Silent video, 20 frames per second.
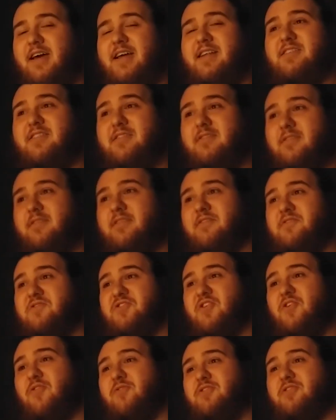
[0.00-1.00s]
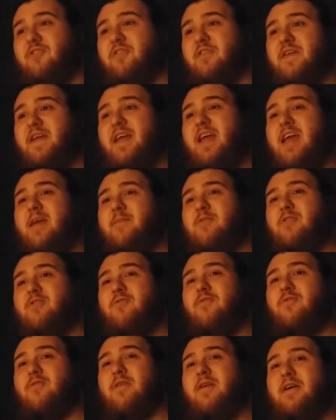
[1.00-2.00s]
and so during the game
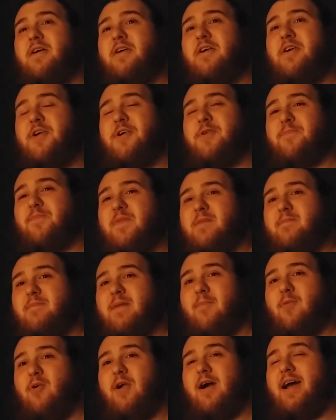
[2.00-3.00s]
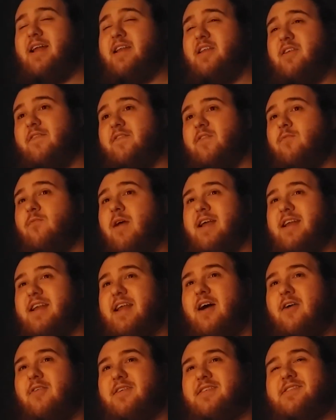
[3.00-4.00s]
you memorize, and you have to write
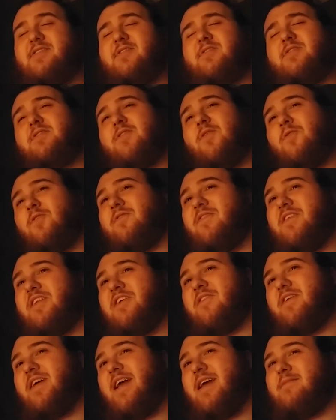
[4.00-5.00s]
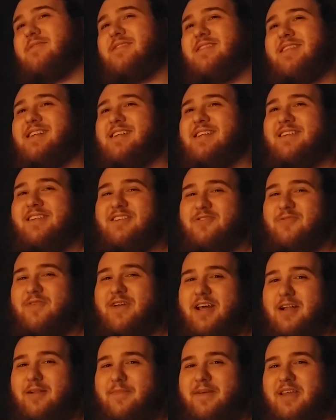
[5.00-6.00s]
down, because this is old video games and they didn't enjoy
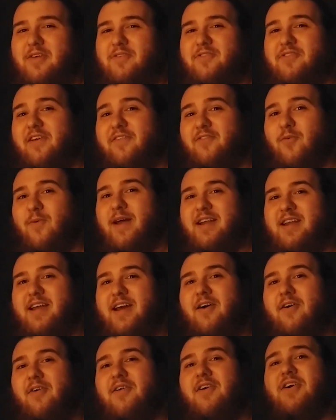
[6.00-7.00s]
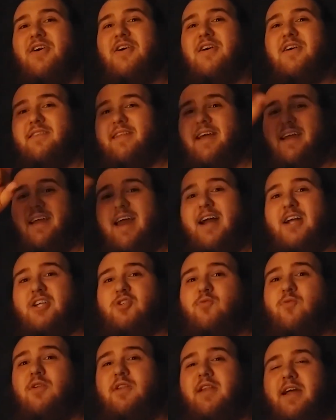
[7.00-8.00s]
helping you, so you have to write down like
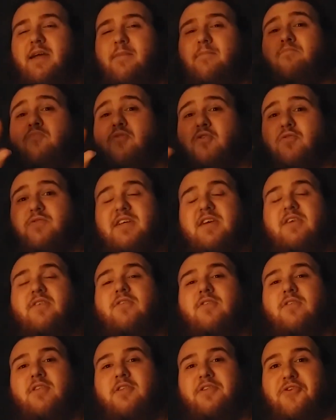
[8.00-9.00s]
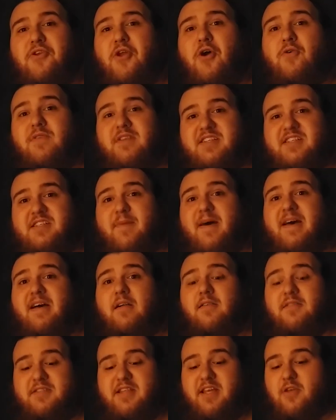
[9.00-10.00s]
actual like musical note
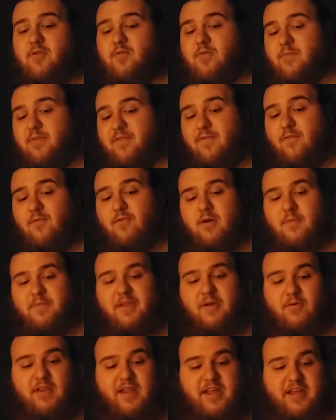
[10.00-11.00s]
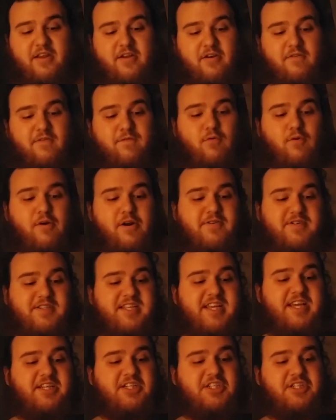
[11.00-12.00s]
spells that you would perform. They were like, 4 notes
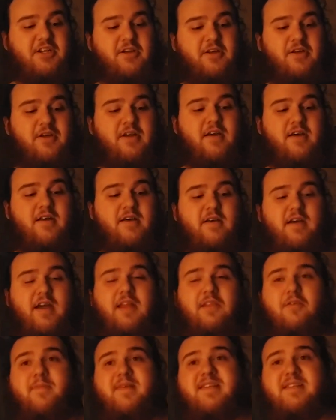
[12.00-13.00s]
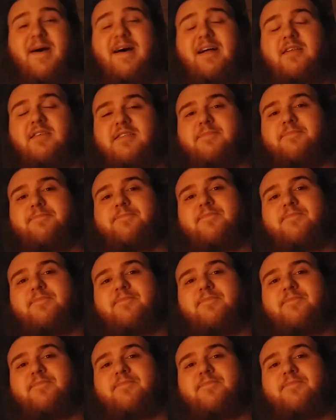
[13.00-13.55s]
each, and there'd be spells.